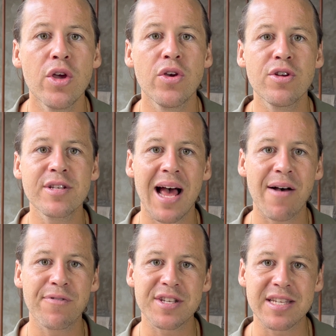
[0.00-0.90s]
You just
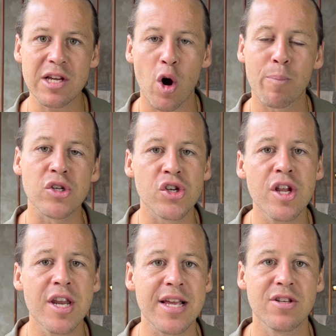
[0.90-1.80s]
have to see
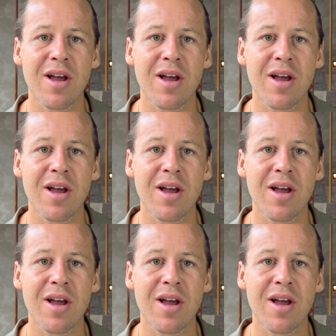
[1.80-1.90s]
opportunities.